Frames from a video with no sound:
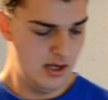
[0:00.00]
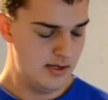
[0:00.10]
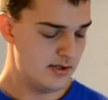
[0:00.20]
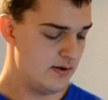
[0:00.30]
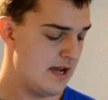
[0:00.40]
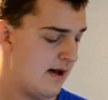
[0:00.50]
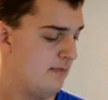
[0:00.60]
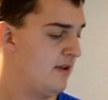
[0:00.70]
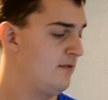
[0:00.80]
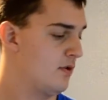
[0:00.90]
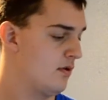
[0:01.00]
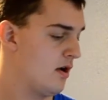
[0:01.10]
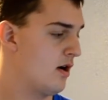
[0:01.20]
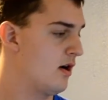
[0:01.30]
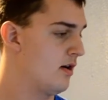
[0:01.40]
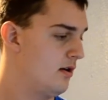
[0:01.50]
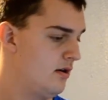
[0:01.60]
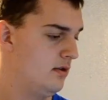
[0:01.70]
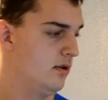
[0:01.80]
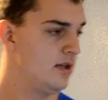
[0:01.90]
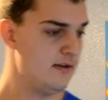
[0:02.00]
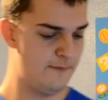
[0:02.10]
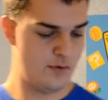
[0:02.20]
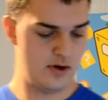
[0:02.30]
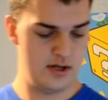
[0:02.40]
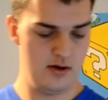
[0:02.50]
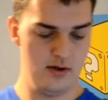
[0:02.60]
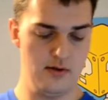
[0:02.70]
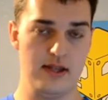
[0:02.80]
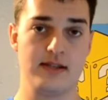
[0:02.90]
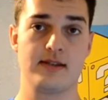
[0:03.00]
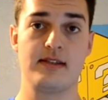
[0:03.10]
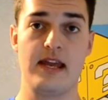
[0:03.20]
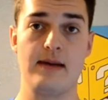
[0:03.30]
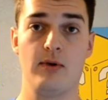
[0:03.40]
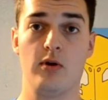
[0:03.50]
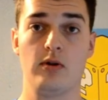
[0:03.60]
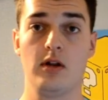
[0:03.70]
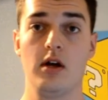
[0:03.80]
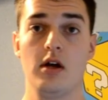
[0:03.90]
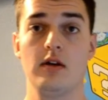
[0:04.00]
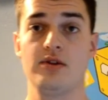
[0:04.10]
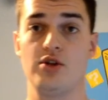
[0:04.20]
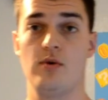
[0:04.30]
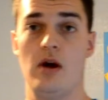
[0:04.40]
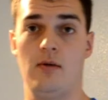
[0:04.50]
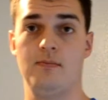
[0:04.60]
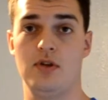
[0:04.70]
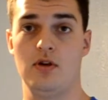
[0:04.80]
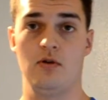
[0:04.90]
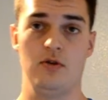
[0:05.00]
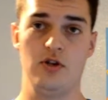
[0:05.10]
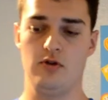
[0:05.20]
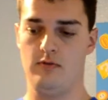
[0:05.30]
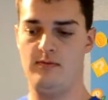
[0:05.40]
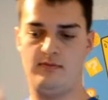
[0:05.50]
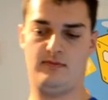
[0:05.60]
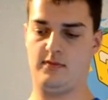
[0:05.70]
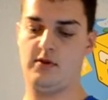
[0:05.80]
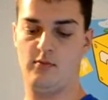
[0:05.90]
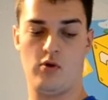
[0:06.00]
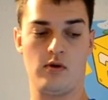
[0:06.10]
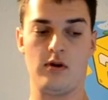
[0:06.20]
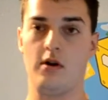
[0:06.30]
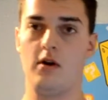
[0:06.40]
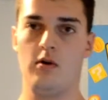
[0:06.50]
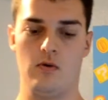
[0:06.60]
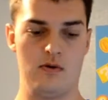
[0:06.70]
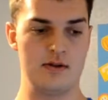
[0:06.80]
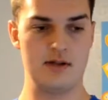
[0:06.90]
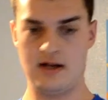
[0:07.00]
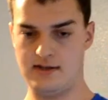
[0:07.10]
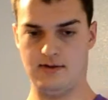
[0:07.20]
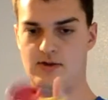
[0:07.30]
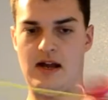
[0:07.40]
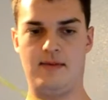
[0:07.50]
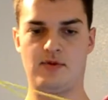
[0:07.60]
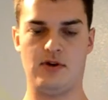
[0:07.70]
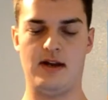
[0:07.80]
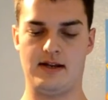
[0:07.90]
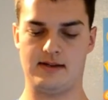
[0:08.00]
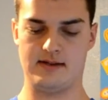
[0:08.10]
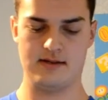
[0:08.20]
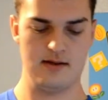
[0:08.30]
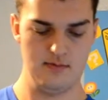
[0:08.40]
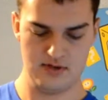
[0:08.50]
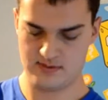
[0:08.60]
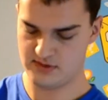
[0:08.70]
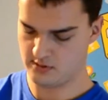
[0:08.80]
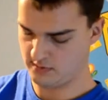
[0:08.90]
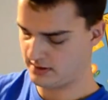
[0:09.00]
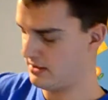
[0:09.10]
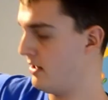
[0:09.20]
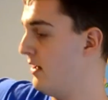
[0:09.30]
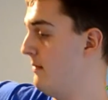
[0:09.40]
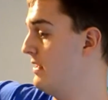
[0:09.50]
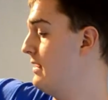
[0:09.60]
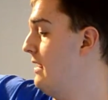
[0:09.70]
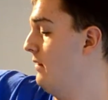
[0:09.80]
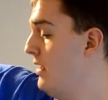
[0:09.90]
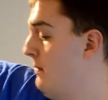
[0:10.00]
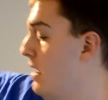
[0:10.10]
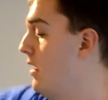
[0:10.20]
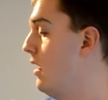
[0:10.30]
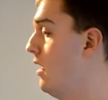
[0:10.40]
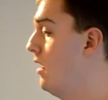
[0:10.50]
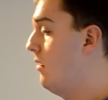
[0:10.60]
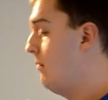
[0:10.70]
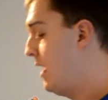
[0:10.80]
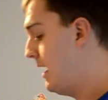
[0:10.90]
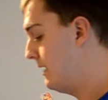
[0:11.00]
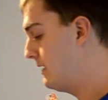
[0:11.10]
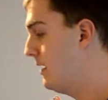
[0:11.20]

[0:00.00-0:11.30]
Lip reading: So yeah, if you are looking for a yo-yo that's stable to help you do more horizontal type tricks, which I'm still working on, I messed that one up. But